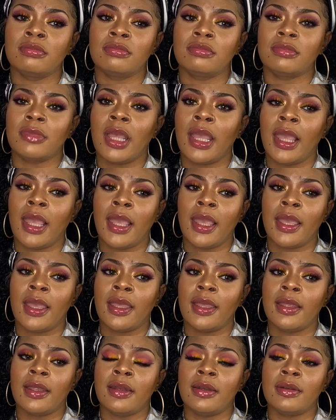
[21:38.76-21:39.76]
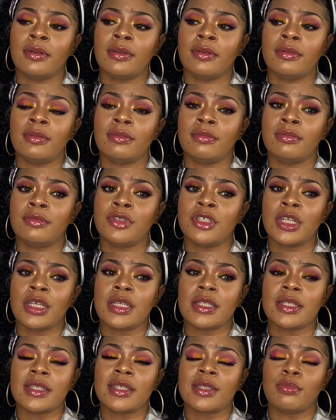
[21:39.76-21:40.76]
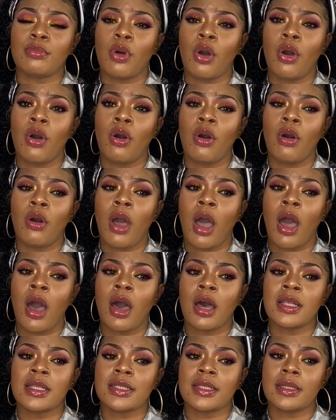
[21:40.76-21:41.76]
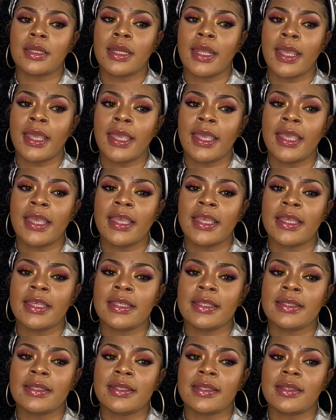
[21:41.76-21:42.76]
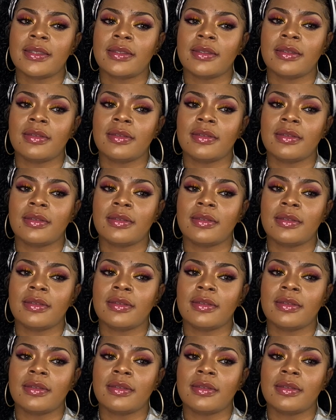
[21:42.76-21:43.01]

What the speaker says: and just small odds and ends,